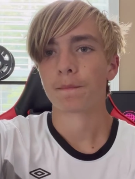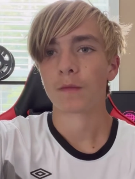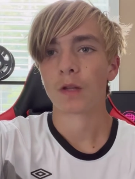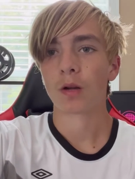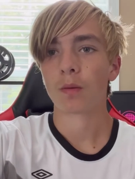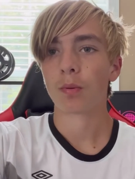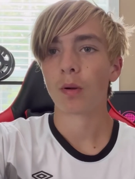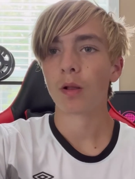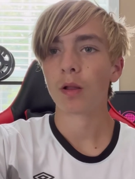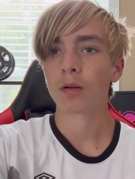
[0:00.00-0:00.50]
Now you're
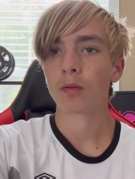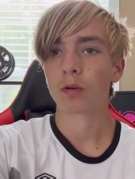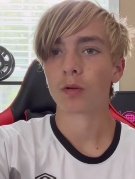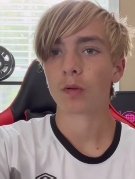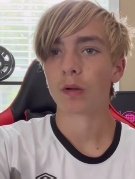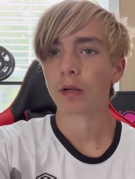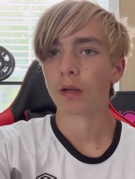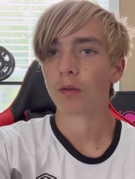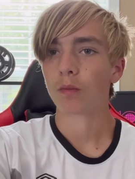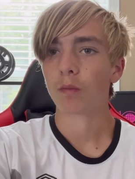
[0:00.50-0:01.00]
probably
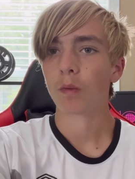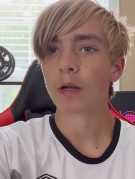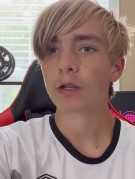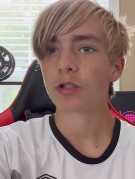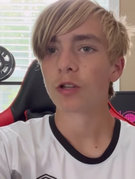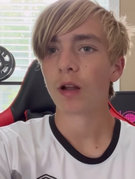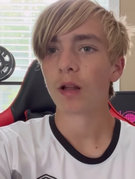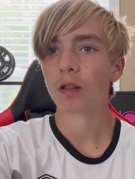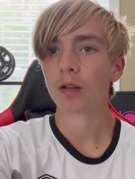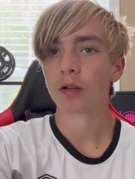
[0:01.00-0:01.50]
wondering, why
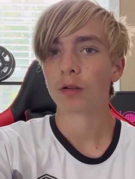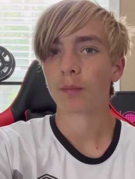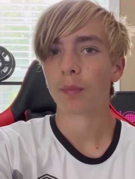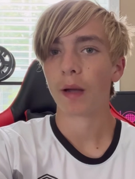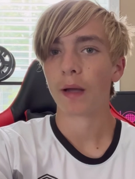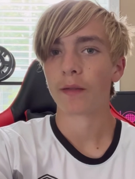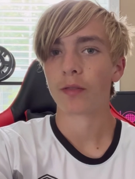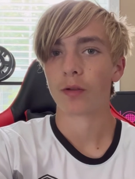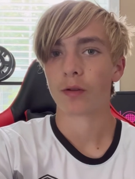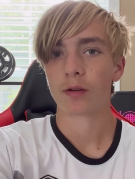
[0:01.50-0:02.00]
should I learn
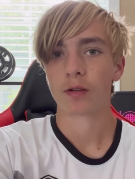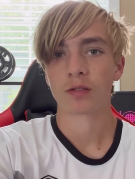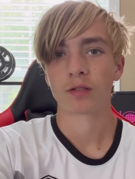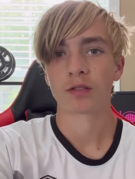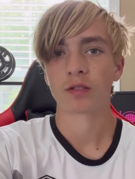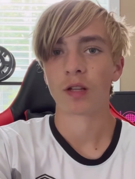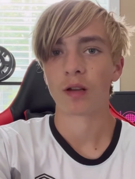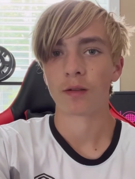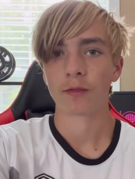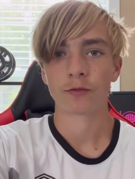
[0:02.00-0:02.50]
Python
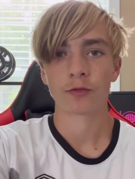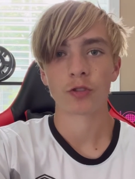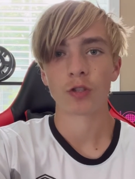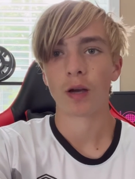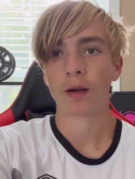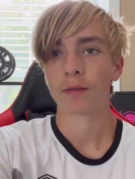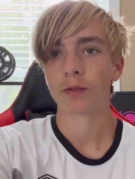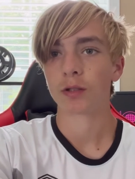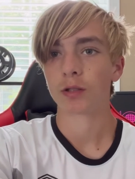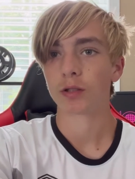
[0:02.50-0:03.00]
instead of
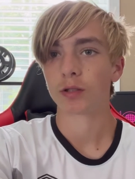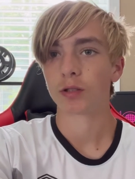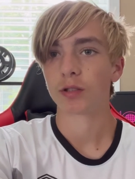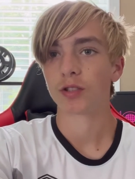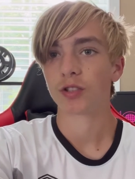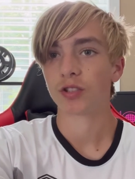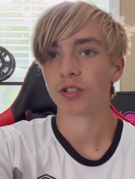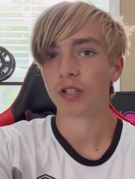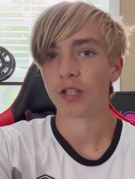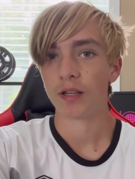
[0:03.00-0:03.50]
Java,
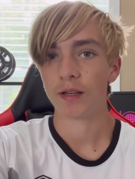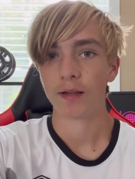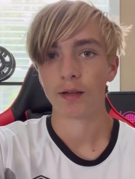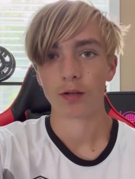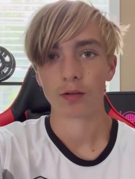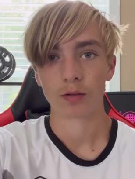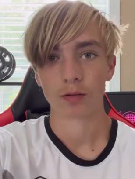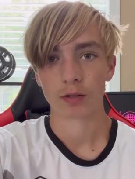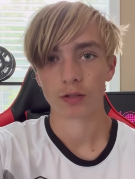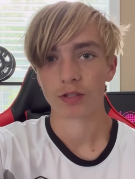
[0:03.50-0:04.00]
C,
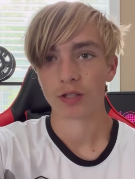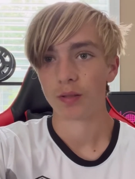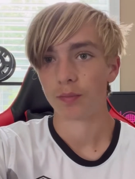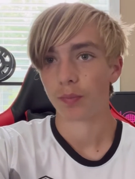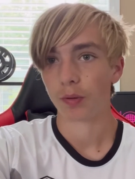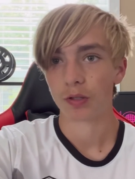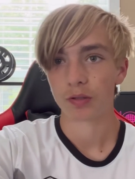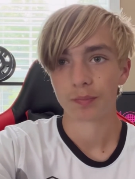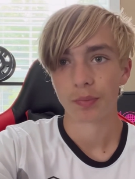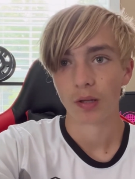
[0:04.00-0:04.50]
or C++?
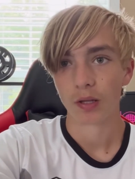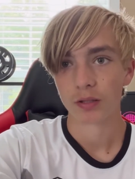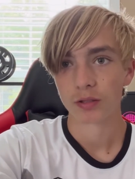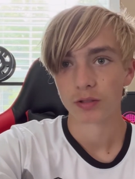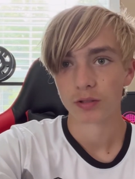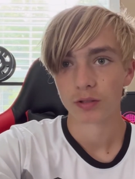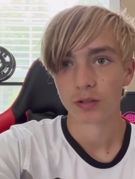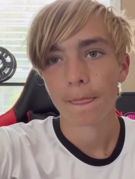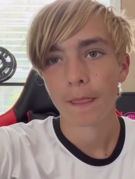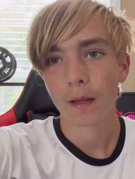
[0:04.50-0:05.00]

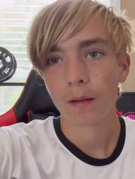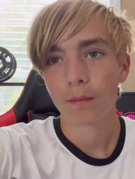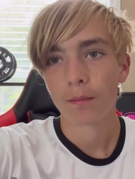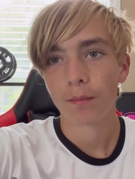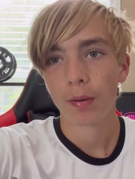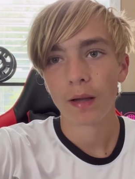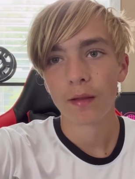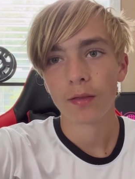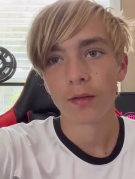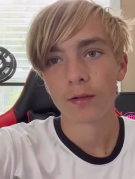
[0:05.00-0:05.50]

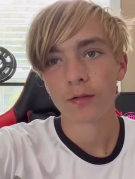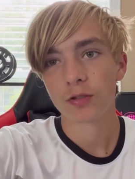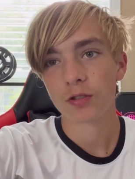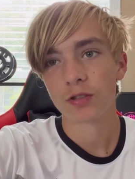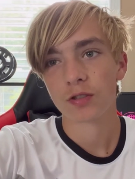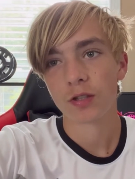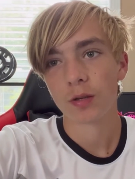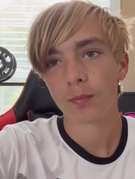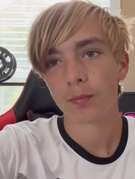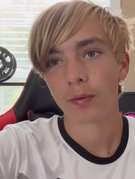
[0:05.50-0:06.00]
Python just
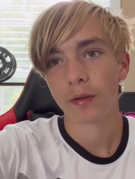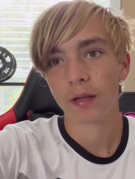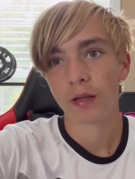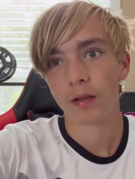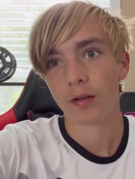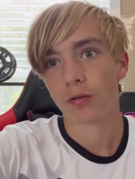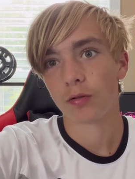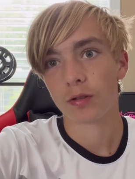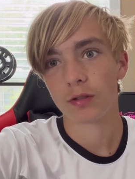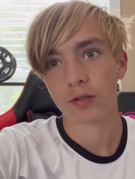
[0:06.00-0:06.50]
simply
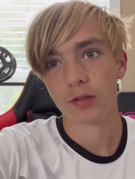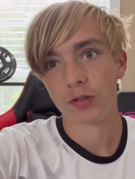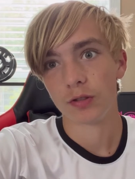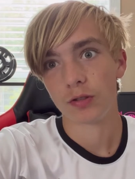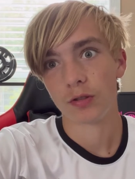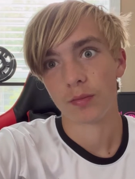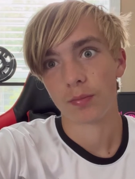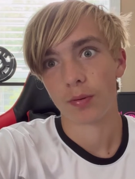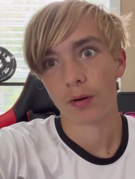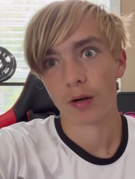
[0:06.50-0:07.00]
increases
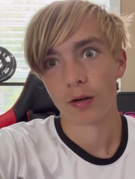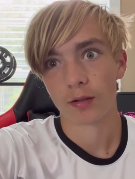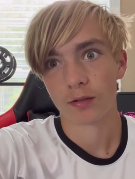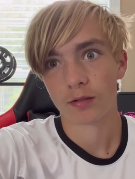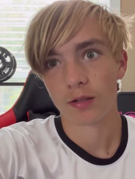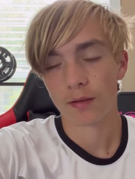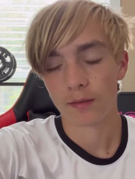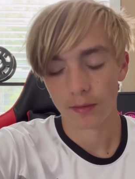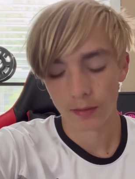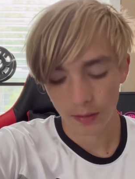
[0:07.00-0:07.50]
your
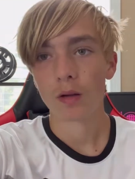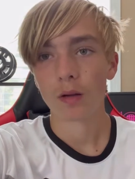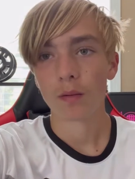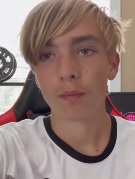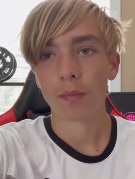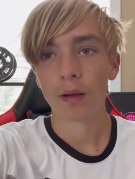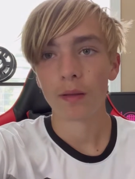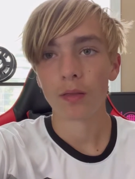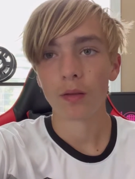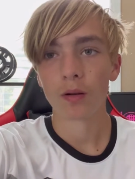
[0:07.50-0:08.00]
productivity.
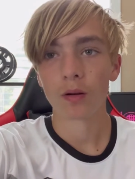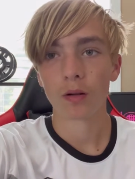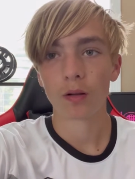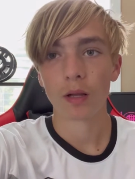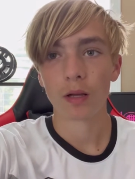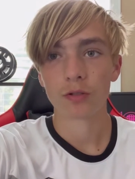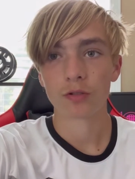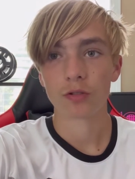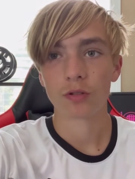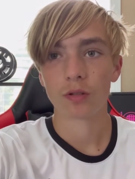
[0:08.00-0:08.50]
Python
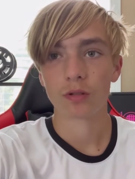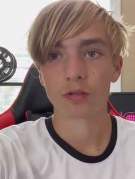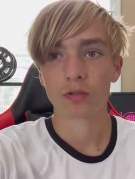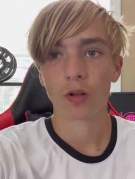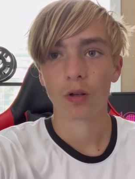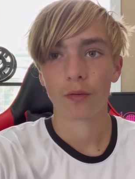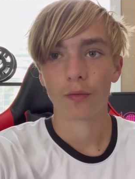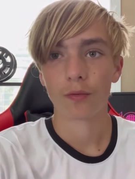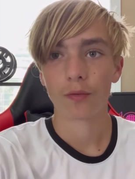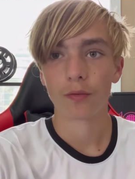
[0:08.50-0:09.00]
allows you to
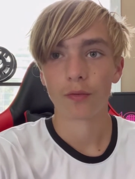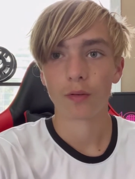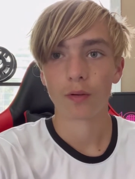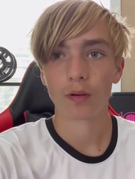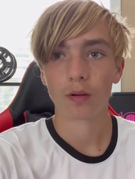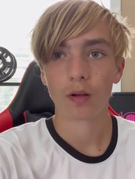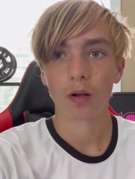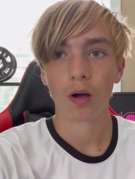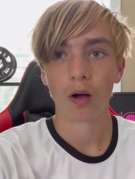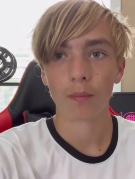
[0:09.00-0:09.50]
solve
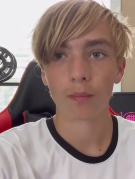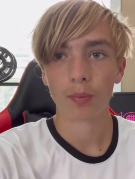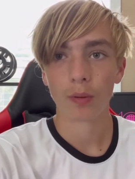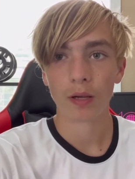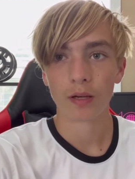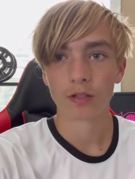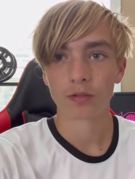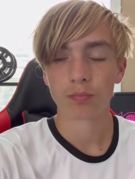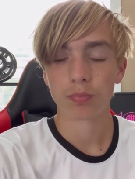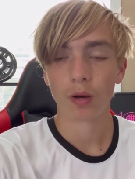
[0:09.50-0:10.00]

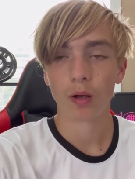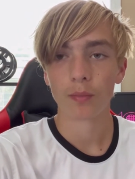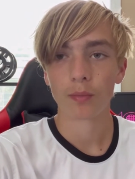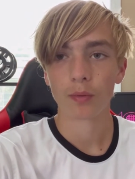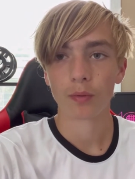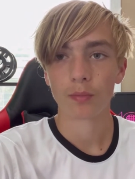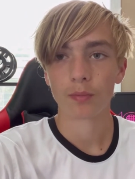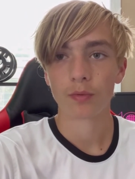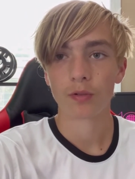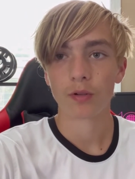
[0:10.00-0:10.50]
complex
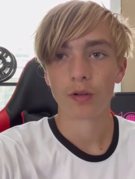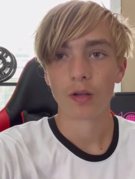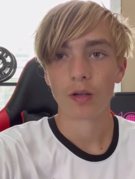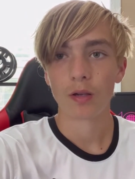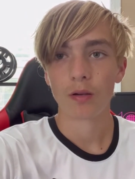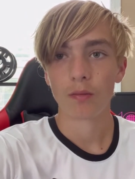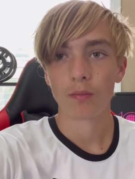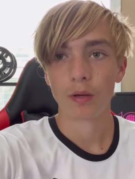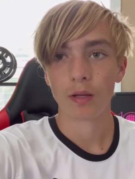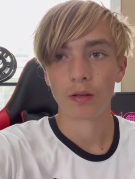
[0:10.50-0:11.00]
problems
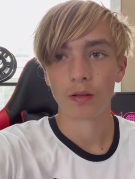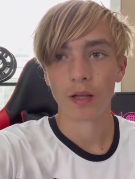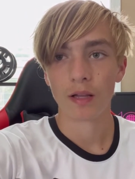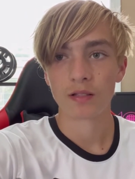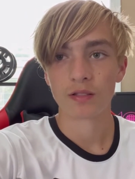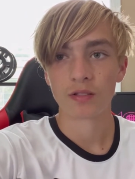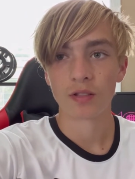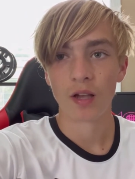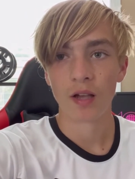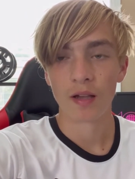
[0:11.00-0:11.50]
in
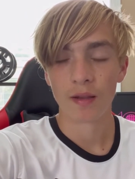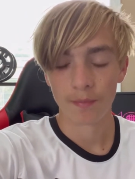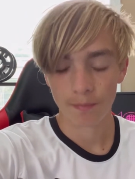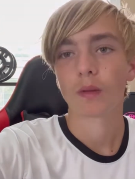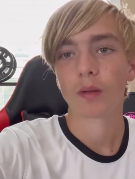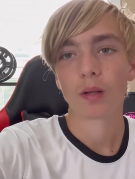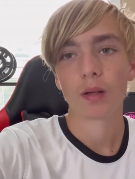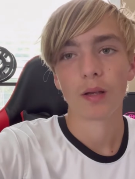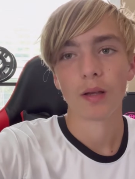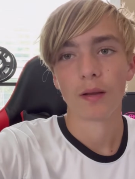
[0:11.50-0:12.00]
less time
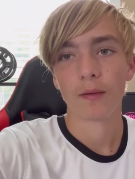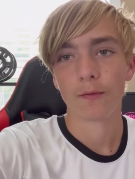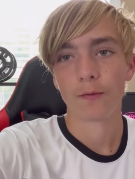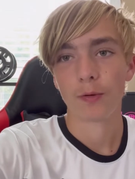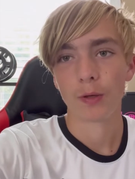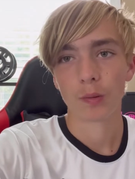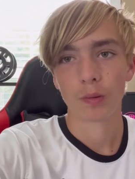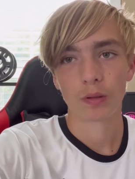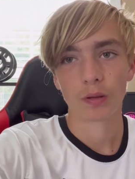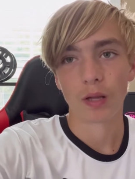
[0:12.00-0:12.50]
and
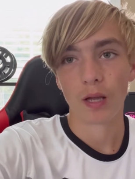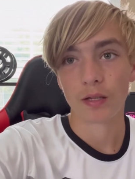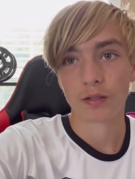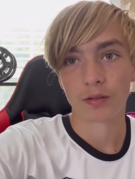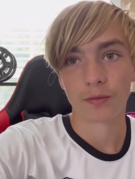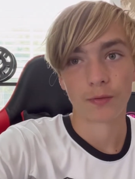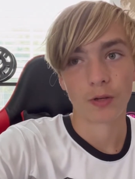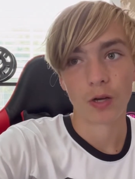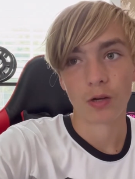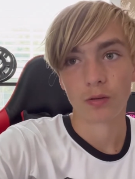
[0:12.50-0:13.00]
fewer lines
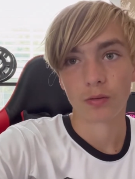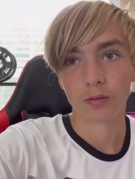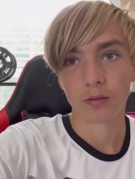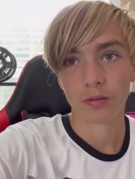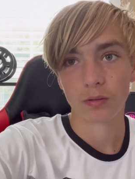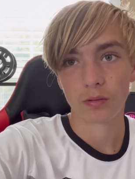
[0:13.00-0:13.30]
of code.